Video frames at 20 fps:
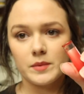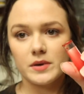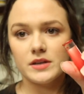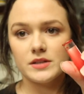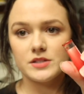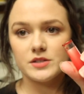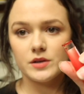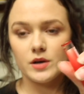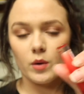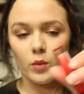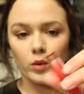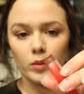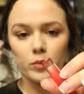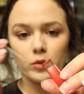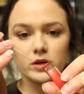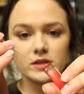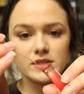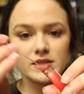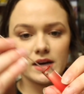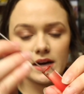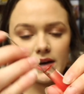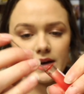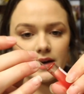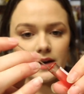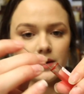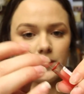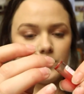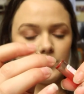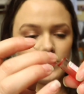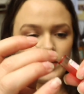I'm gonna do it one more
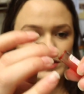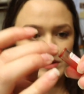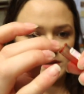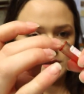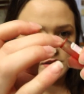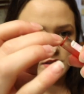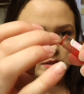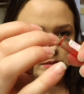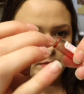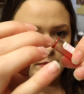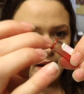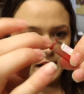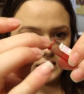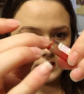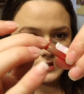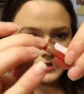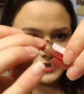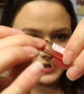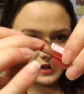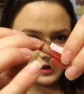time to balance